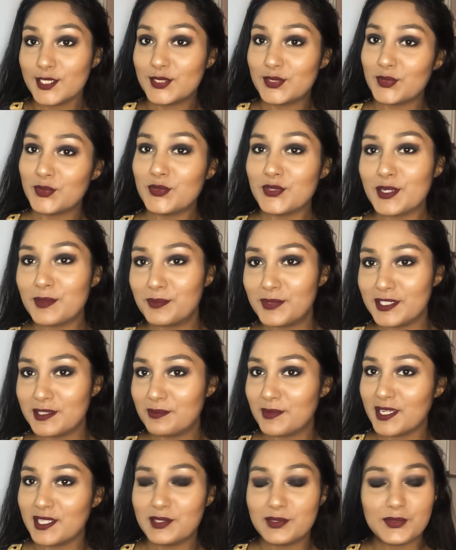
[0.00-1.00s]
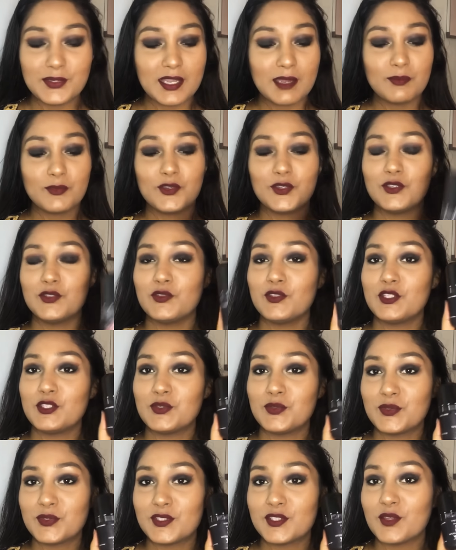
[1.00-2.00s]
So to complete my look, I'm going to
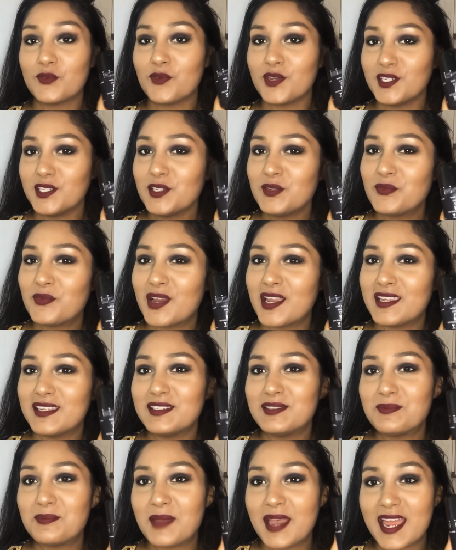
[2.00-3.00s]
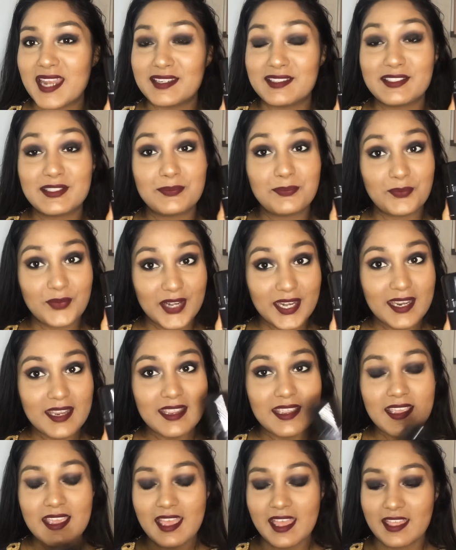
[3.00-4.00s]
use the Wet n Wild matte
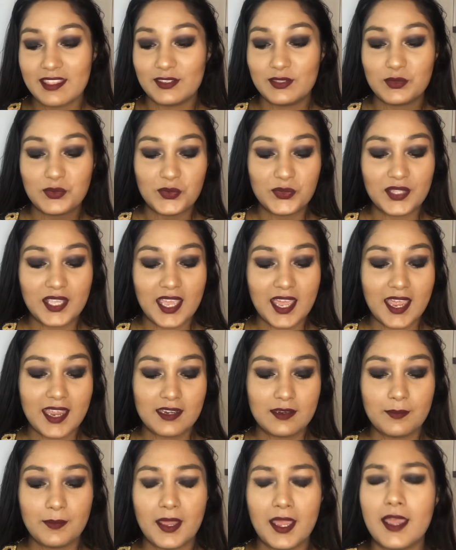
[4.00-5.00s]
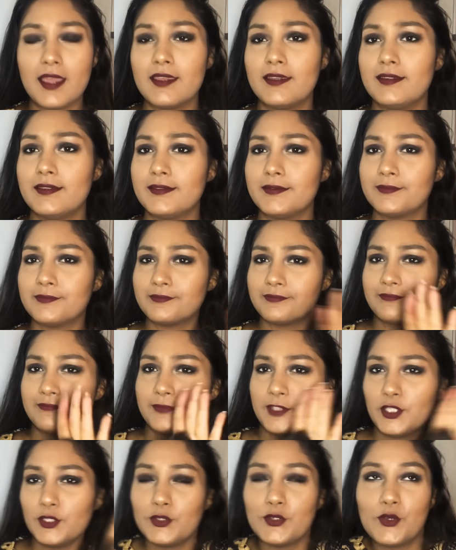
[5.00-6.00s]
spray so that my,
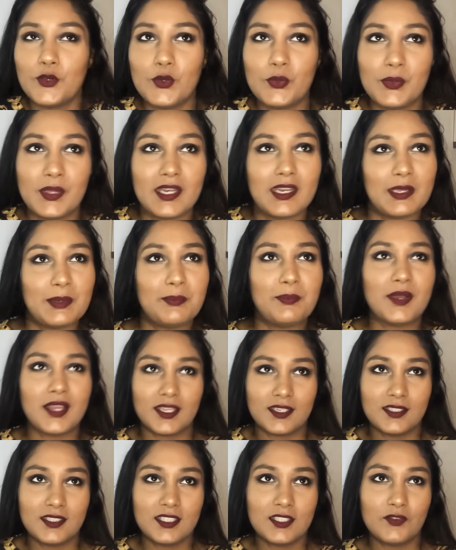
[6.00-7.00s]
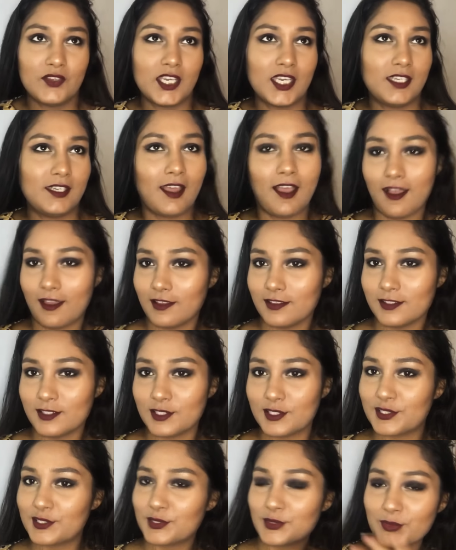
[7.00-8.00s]
when I party, when I
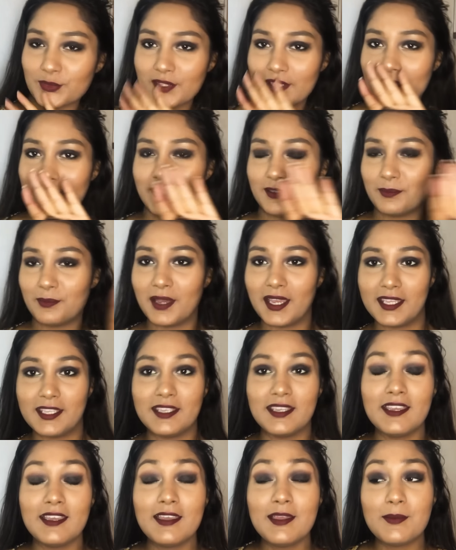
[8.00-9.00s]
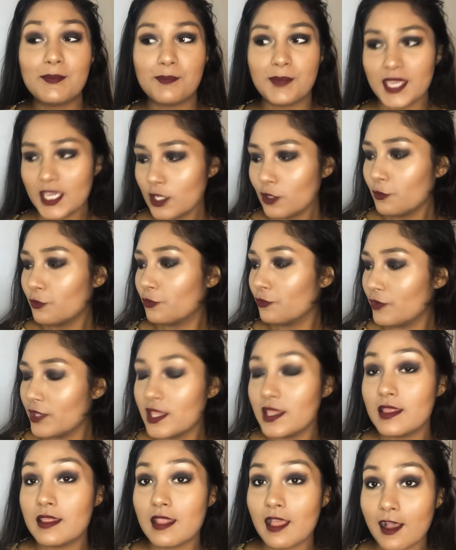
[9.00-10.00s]
dance, so that my makeup
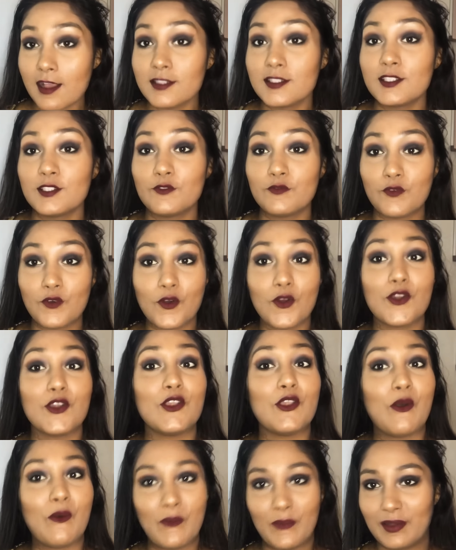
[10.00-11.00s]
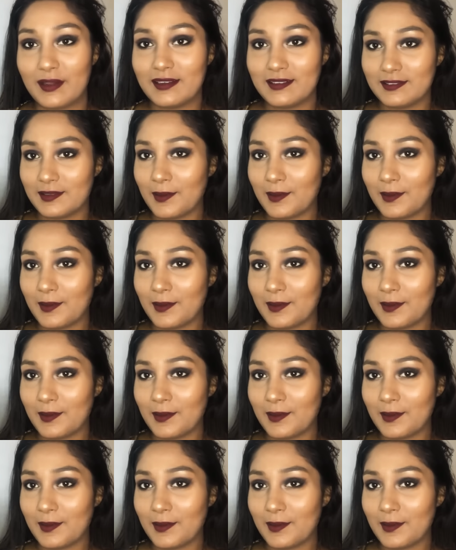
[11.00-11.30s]
will last for long.